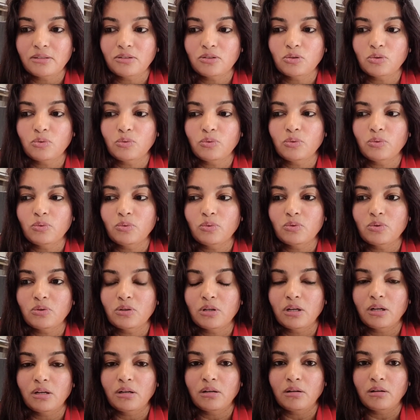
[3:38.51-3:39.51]
through
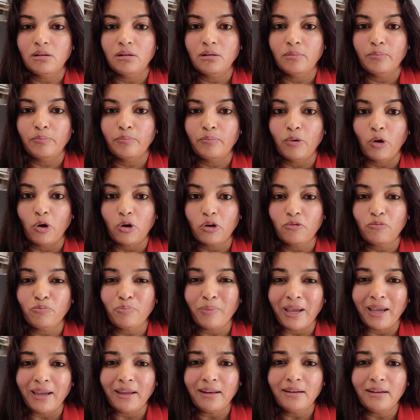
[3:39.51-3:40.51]
a lot of
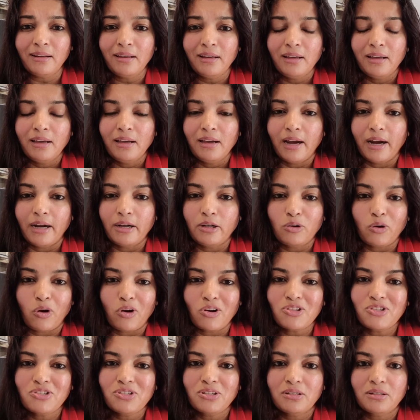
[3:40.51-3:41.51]
pain and
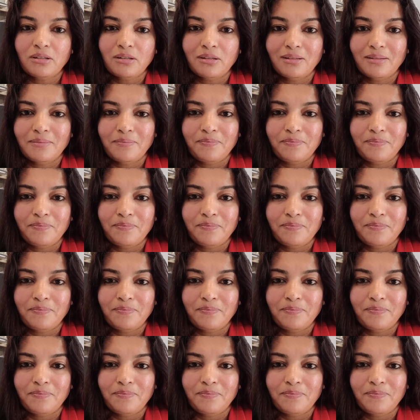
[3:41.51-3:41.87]
torture